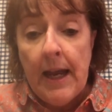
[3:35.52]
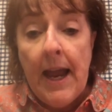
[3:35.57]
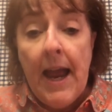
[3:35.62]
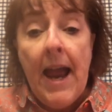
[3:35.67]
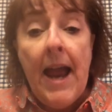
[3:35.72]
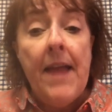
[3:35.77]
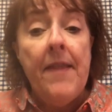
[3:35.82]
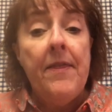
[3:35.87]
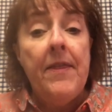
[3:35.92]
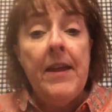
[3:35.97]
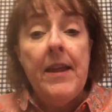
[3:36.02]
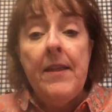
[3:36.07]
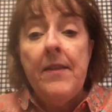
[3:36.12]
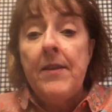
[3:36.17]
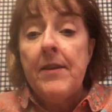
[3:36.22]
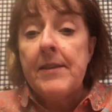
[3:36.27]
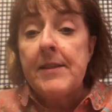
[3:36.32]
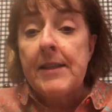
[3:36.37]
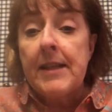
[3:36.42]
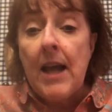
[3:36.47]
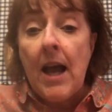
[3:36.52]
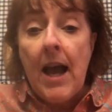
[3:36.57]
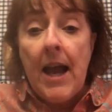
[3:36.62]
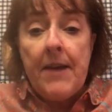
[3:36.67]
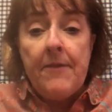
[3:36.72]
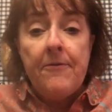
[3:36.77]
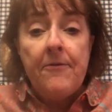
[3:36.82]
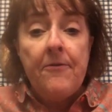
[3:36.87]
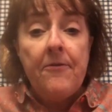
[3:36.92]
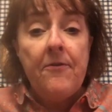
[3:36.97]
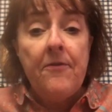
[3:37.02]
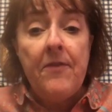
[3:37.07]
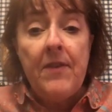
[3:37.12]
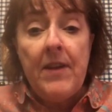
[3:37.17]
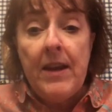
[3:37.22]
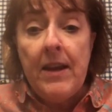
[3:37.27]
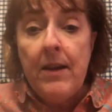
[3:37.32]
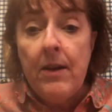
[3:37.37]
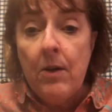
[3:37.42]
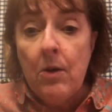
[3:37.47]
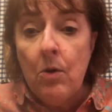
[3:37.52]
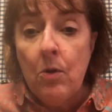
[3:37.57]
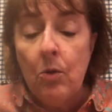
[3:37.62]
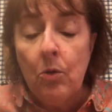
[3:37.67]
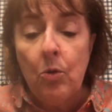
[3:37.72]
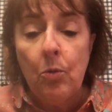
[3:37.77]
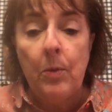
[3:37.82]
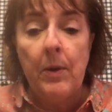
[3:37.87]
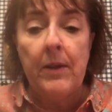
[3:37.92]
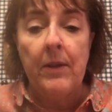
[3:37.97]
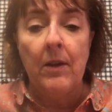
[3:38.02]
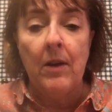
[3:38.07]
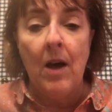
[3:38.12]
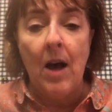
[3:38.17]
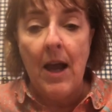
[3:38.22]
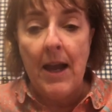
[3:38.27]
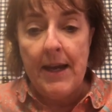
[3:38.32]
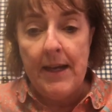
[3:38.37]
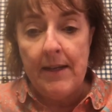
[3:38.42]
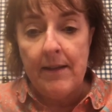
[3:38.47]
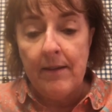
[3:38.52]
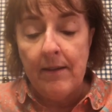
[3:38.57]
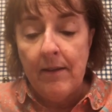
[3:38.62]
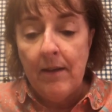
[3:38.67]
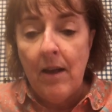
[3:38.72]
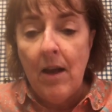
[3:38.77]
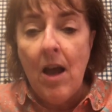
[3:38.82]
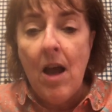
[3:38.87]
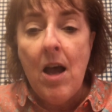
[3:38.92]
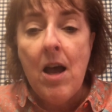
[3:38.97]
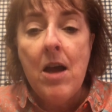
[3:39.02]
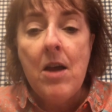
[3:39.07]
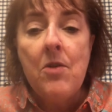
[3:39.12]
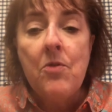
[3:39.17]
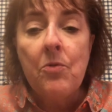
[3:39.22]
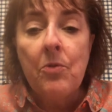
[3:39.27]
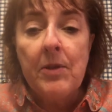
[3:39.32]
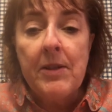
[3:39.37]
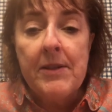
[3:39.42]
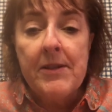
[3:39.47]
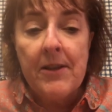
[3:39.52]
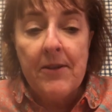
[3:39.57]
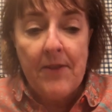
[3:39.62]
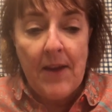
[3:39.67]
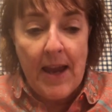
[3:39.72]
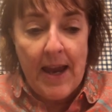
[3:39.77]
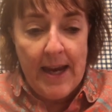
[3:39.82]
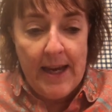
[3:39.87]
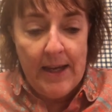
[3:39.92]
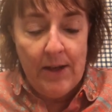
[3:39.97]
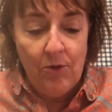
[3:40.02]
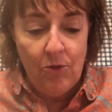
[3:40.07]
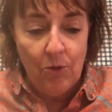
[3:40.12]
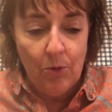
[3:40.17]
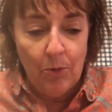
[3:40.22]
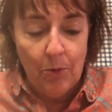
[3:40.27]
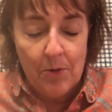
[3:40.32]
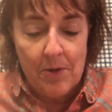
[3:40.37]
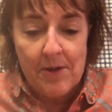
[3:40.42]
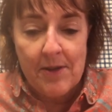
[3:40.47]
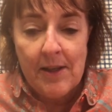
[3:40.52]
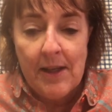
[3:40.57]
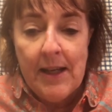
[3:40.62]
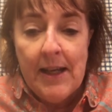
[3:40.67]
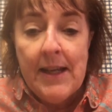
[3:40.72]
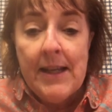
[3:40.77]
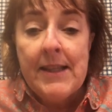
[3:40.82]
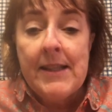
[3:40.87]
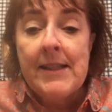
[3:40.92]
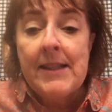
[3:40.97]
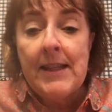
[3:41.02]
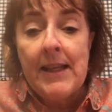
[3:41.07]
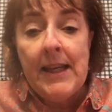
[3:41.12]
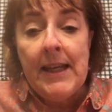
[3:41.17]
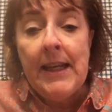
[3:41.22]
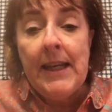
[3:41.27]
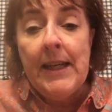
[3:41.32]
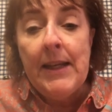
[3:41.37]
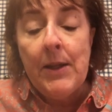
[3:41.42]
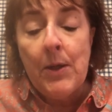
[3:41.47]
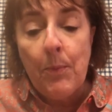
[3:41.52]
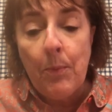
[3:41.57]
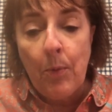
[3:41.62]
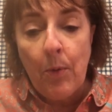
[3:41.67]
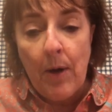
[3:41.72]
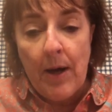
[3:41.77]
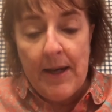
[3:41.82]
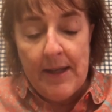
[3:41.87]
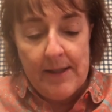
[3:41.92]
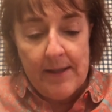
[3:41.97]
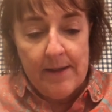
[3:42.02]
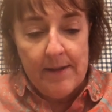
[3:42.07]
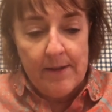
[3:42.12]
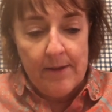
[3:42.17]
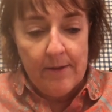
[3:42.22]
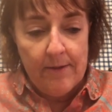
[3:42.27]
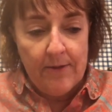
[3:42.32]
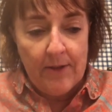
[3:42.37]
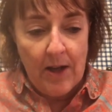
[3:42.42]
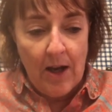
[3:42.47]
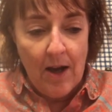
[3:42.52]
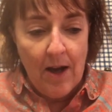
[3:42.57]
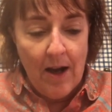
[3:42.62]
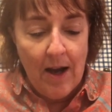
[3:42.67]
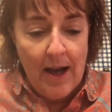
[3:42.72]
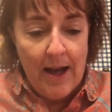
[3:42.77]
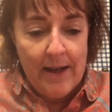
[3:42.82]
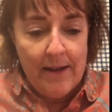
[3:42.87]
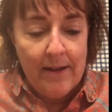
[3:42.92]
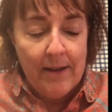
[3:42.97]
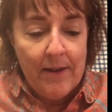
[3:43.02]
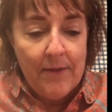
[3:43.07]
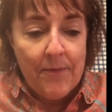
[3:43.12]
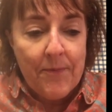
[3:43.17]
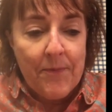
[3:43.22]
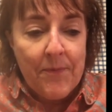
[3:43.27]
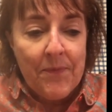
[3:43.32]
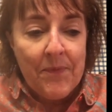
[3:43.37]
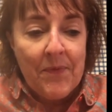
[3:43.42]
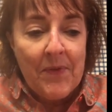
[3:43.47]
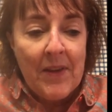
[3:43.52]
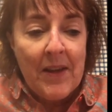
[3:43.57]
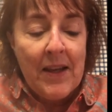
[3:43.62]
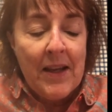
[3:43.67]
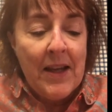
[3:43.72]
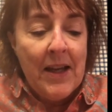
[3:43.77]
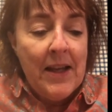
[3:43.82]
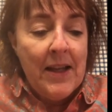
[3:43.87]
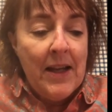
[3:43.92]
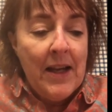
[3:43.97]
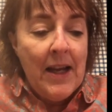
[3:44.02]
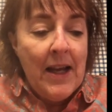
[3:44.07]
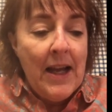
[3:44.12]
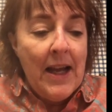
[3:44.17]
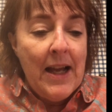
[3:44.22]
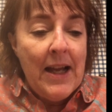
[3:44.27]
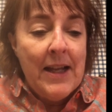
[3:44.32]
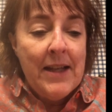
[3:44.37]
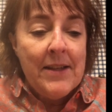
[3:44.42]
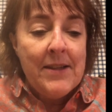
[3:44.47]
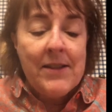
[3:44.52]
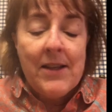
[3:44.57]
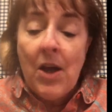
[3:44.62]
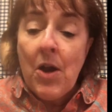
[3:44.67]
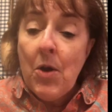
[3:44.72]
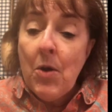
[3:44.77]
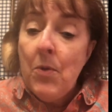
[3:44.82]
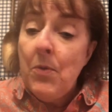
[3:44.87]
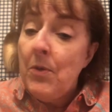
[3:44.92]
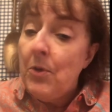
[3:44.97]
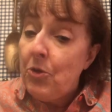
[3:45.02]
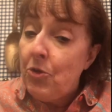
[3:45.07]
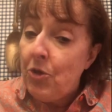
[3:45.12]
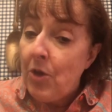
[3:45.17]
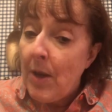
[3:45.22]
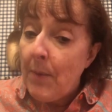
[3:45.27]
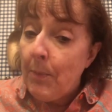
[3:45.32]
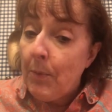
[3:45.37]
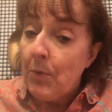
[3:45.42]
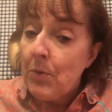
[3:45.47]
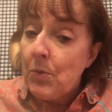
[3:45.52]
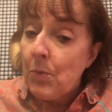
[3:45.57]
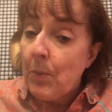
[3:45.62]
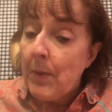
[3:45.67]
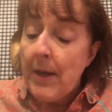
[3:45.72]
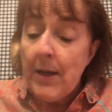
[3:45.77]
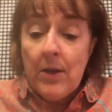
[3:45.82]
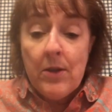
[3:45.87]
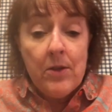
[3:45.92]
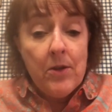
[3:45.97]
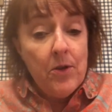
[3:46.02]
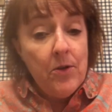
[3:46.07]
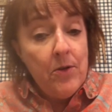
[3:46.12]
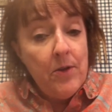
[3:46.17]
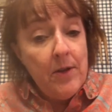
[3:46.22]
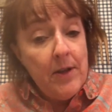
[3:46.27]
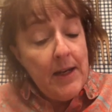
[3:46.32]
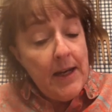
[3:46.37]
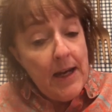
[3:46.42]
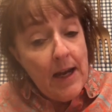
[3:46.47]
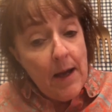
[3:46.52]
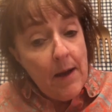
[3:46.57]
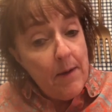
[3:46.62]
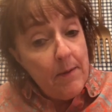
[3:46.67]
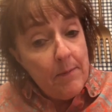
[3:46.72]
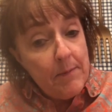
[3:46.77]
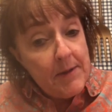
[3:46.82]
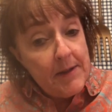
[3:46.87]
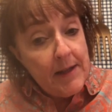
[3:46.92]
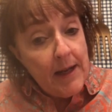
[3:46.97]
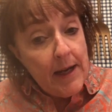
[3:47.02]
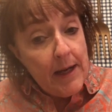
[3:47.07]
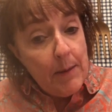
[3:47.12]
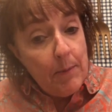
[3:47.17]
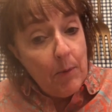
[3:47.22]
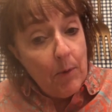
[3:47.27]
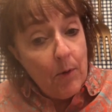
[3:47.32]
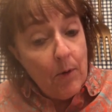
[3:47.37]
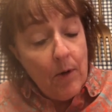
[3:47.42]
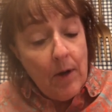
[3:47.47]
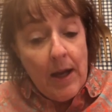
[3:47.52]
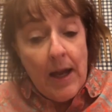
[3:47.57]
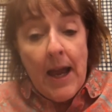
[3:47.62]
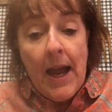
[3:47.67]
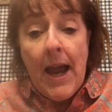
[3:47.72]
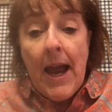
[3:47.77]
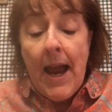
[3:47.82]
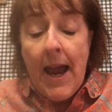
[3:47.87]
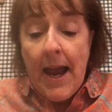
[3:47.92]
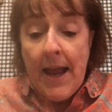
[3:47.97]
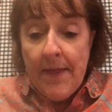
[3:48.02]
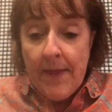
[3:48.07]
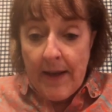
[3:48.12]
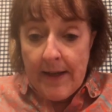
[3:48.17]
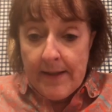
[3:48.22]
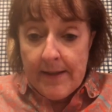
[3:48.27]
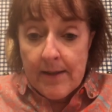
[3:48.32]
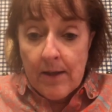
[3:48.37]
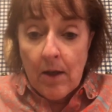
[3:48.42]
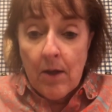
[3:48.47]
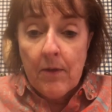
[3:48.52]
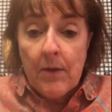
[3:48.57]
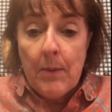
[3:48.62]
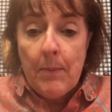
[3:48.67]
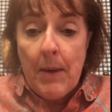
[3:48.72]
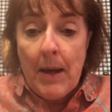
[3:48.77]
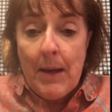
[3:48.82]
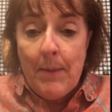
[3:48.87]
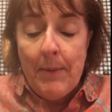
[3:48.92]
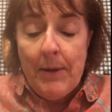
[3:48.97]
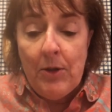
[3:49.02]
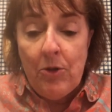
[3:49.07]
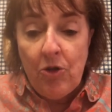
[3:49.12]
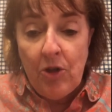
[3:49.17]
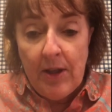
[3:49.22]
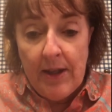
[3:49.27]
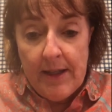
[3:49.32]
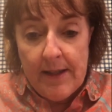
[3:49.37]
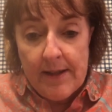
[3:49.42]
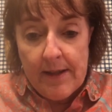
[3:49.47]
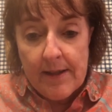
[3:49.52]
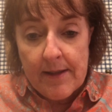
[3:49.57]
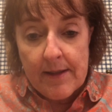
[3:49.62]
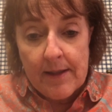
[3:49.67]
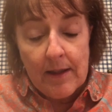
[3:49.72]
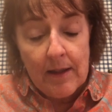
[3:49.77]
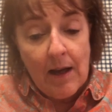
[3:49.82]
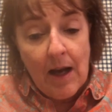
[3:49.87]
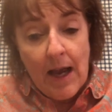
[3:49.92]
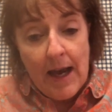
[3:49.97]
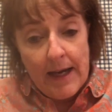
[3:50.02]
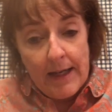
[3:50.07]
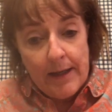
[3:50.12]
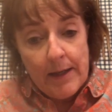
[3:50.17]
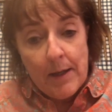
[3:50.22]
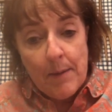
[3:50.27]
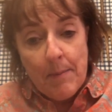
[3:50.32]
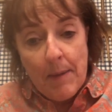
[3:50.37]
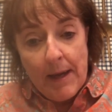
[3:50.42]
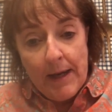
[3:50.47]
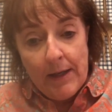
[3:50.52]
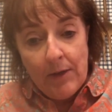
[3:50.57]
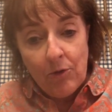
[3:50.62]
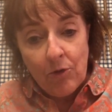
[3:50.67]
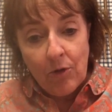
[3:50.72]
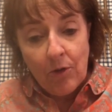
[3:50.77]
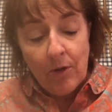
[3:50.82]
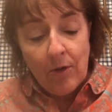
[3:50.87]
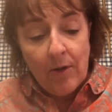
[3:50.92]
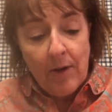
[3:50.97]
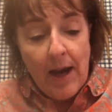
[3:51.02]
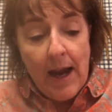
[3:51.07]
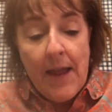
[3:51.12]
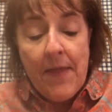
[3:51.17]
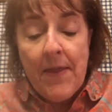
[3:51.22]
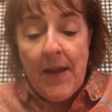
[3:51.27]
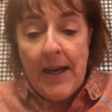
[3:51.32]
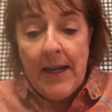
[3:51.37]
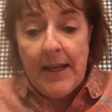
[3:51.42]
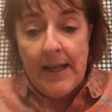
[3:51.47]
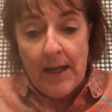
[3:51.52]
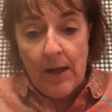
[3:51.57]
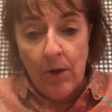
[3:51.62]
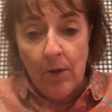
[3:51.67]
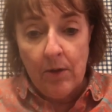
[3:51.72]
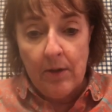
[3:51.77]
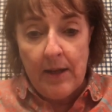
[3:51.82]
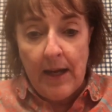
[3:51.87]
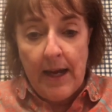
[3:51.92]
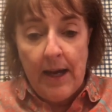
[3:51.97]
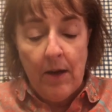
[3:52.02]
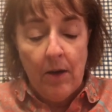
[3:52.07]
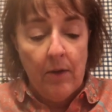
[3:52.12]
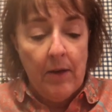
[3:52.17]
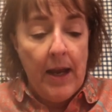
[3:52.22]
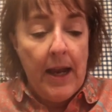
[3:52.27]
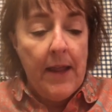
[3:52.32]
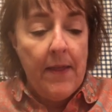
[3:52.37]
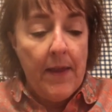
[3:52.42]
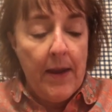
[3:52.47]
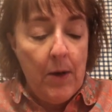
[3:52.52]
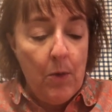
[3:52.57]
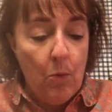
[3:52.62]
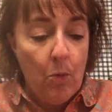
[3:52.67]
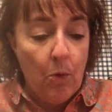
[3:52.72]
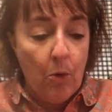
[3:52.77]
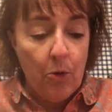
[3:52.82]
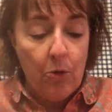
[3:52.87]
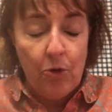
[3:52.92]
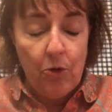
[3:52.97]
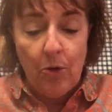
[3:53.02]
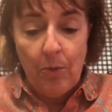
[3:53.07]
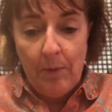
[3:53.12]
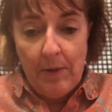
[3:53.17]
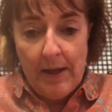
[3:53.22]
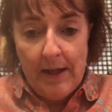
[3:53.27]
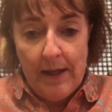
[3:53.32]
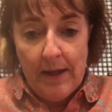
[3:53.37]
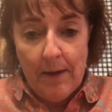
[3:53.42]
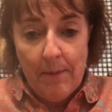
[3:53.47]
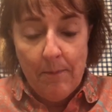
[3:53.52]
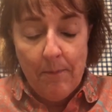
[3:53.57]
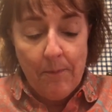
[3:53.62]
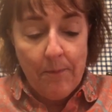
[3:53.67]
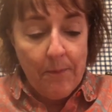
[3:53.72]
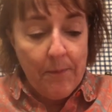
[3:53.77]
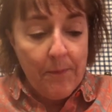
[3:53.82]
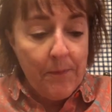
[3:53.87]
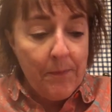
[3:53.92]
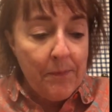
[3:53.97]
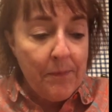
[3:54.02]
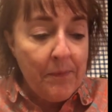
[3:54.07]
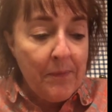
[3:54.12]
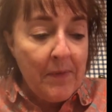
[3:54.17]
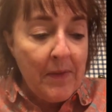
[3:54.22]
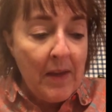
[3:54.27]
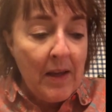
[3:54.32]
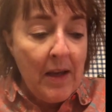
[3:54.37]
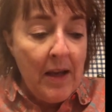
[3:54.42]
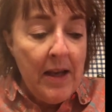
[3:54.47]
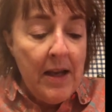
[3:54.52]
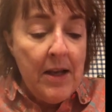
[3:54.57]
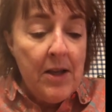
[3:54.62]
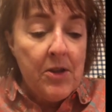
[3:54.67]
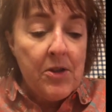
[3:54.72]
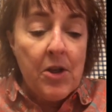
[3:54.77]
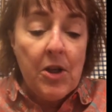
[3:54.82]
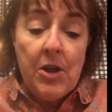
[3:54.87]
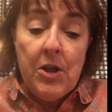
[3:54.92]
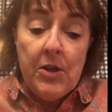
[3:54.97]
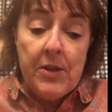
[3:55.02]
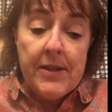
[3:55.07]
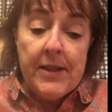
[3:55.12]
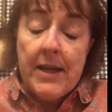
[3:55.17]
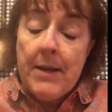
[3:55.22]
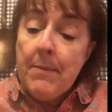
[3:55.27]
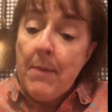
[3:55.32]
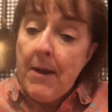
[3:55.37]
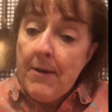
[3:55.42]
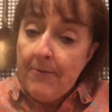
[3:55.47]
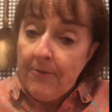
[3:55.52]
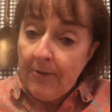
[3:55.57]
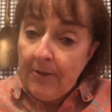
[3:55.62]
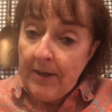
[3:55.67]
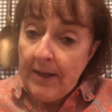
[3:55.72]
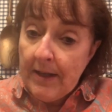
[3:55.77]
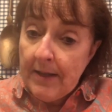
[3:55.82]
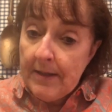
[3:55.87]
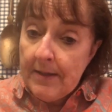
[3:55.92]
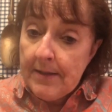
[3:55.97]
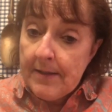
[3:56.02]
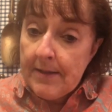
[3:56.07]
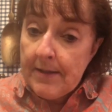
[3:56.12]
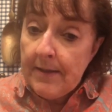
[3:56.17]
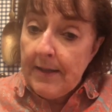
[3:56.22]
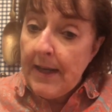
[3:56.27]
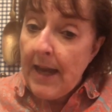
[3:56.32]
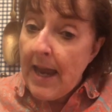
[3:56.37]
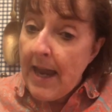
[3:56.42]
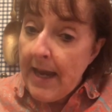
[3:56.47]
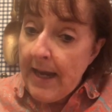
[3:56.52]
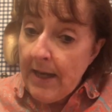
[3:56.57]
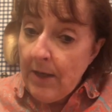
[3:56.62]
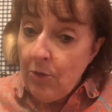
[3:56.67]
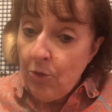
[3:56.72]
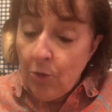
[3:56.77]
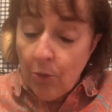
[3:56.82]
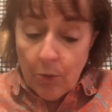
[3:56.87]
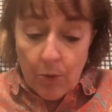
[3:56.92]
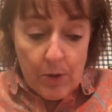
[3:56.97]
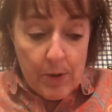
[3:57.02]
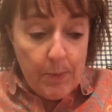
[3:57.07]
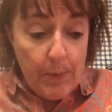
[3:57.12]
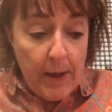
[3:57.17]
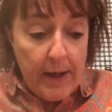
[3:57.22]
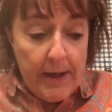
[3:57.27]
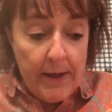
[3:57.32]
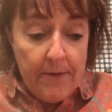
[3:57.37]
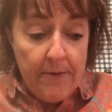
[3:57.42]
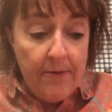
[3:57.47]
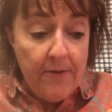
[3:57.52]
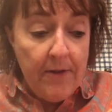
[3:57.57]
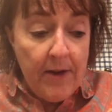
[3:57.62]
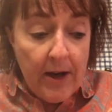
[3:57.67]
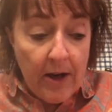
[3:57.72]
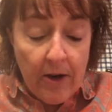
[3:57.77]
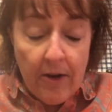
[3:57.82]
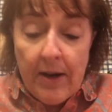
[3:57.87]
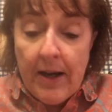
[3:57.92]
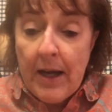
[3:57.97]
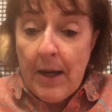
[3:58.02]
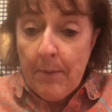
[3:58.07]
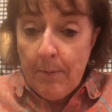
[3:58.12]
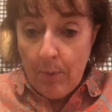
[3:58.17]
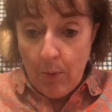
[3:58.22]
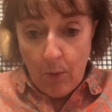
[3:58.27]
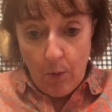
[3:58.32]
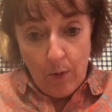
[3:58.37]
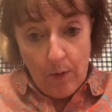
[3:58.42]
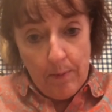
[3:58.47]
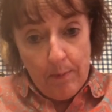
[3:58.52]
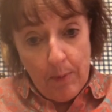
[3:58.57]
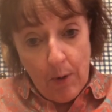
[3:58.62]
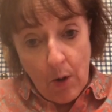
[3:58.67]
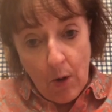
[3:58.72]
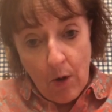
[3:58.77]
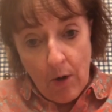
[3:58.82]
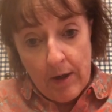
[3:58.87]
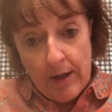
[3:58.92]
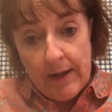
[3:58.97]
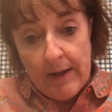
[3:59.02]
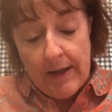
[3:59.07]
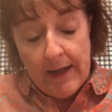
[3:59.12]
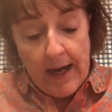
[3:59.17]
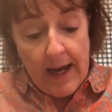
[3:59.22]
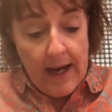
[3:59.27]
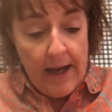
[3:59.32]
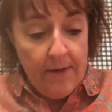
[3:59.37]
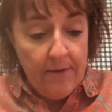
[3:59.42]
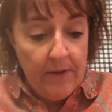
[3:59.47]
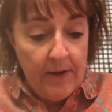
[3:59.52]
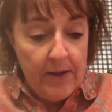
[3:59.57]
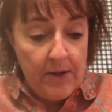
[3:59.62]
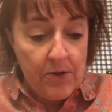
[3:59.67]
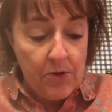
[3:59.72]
And then the sky filled with light, hundreds of angels singing the praises of God. So the shepherds went to the stable, and they saw the baby Jesus lying in a manger, and they knelt down and they worshiped him. So you see, my friends, the angels played a very important part in the Advent